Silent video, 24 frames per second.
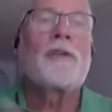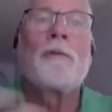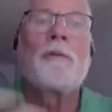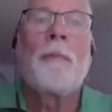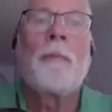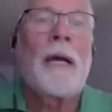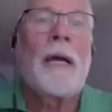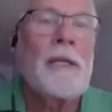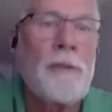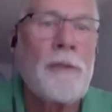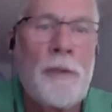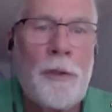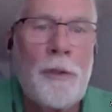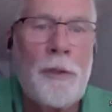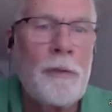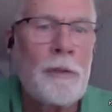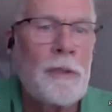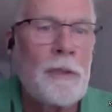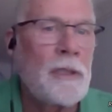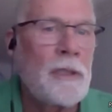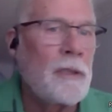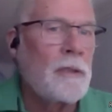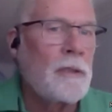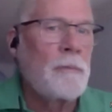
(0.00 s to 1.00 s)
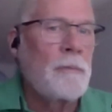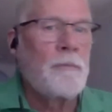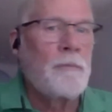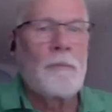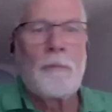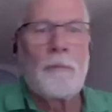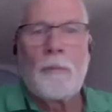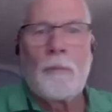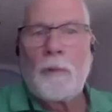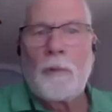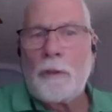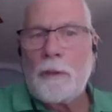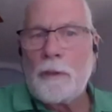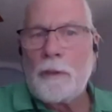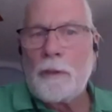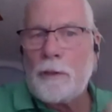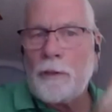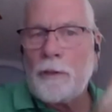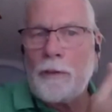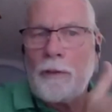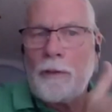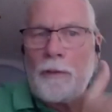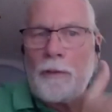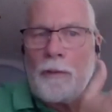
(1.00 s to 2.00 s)
you might do to
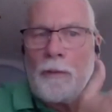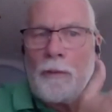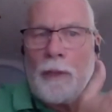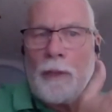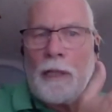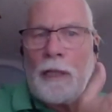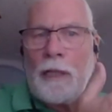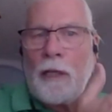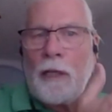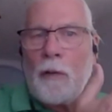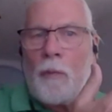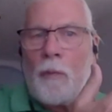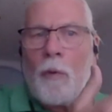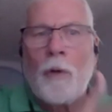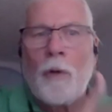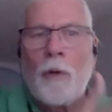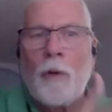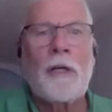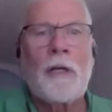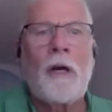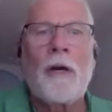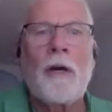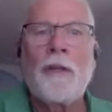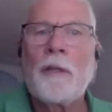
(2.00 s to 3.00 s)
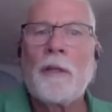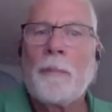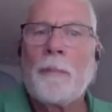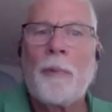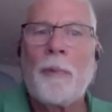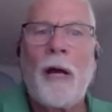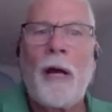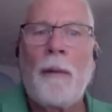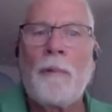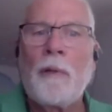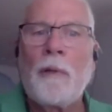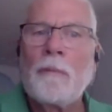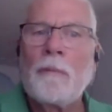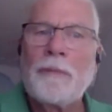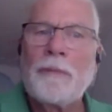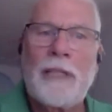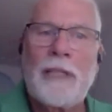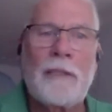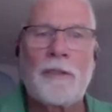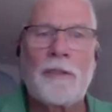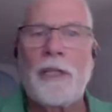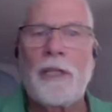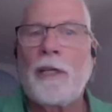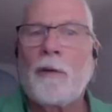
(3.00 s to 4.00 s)
work on the problems
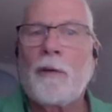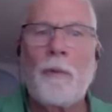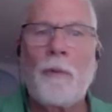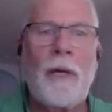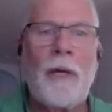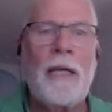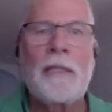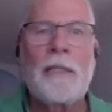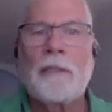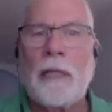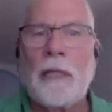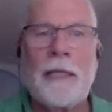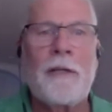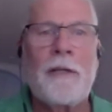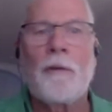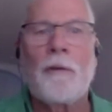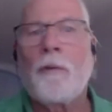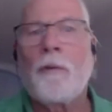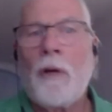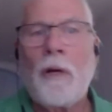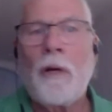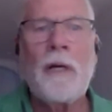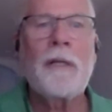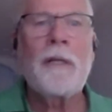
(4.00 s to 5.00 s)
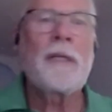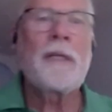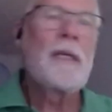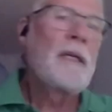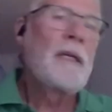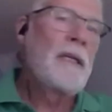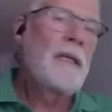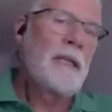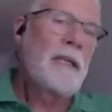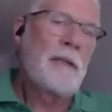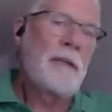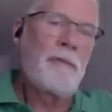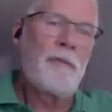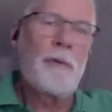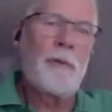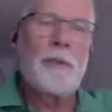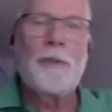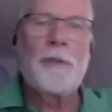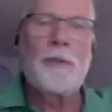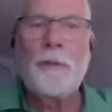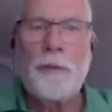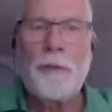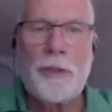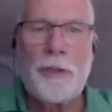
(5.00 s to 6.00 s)
as they arise later on, if we
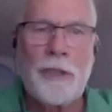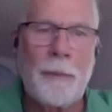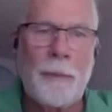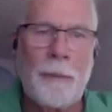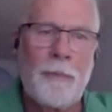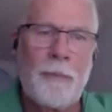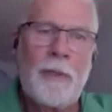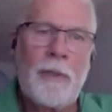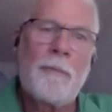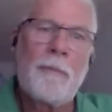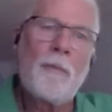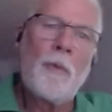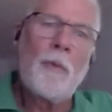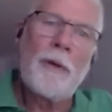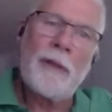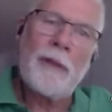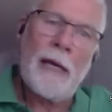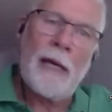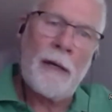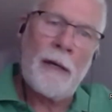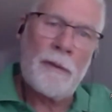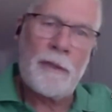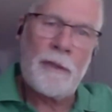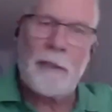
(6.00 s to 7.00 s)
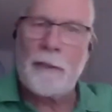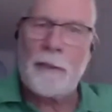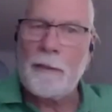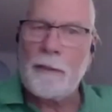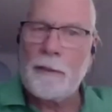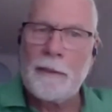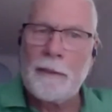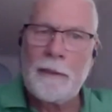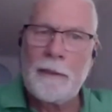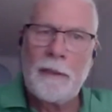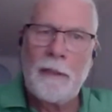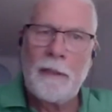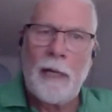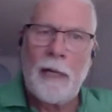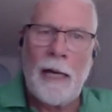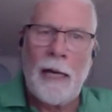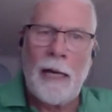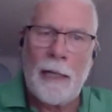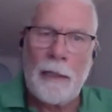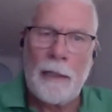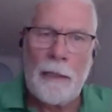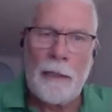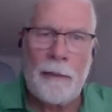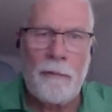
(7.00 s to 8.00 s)
do ship them without the
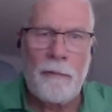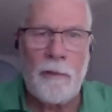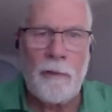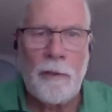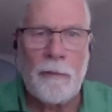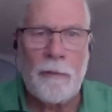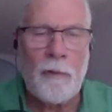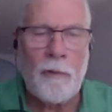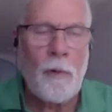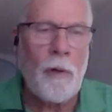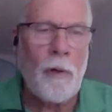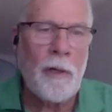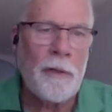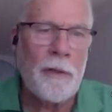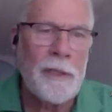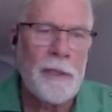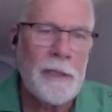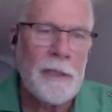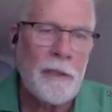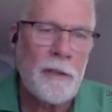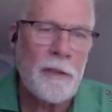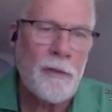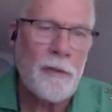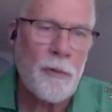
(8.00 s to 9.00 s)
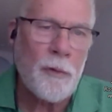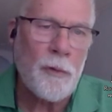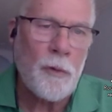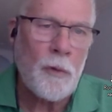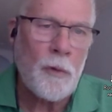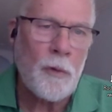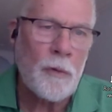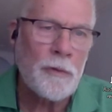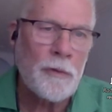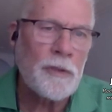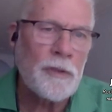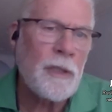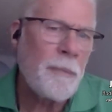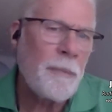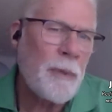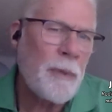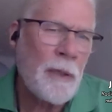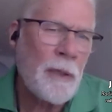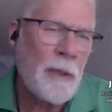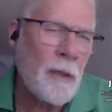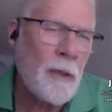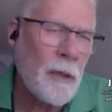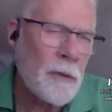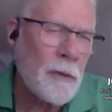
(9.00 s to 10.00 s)
high level of quality control or something
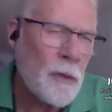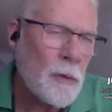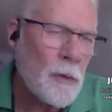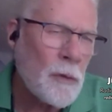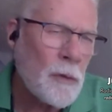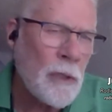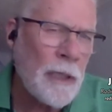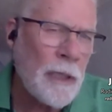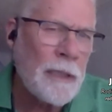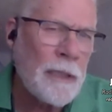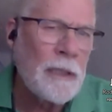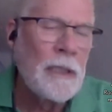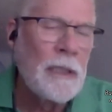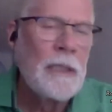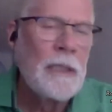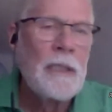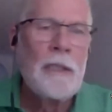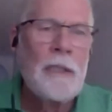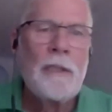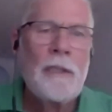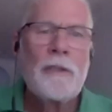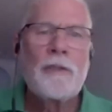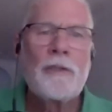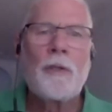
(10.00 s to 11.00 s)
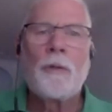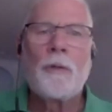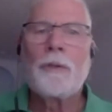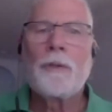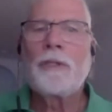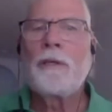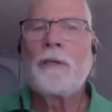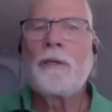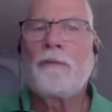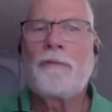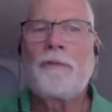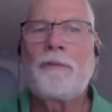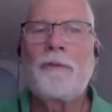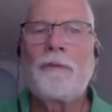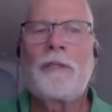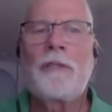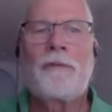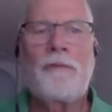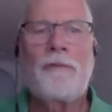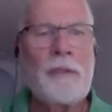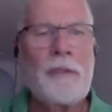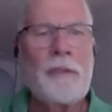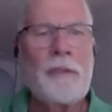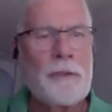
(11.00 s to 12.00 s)
along those lines. Yeah. So it
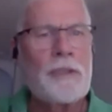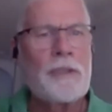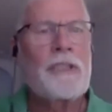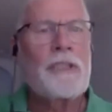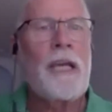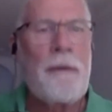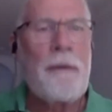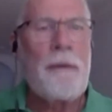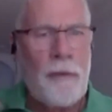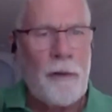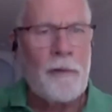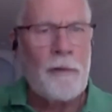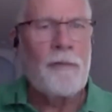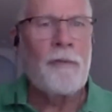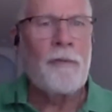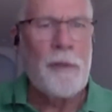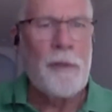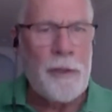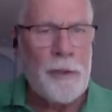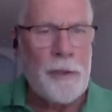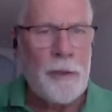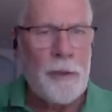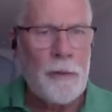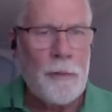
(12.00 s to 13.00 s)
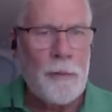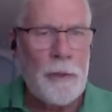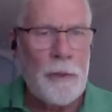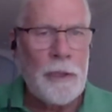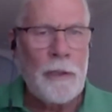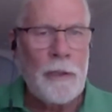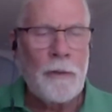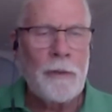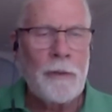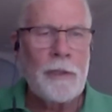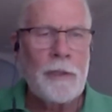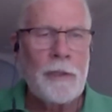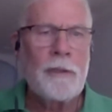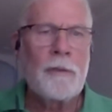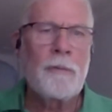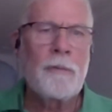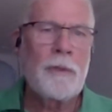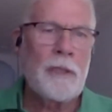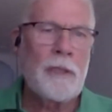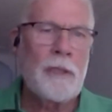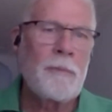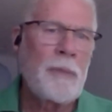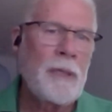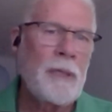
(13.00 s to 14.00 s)
feels safer for you, that you're
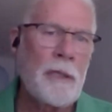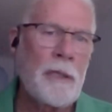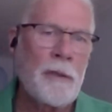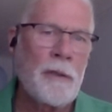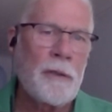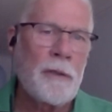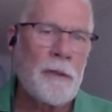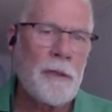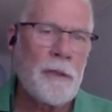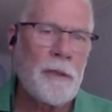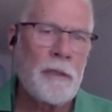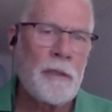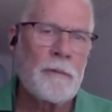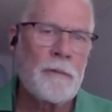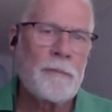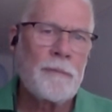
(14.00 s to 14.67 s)
really being heard.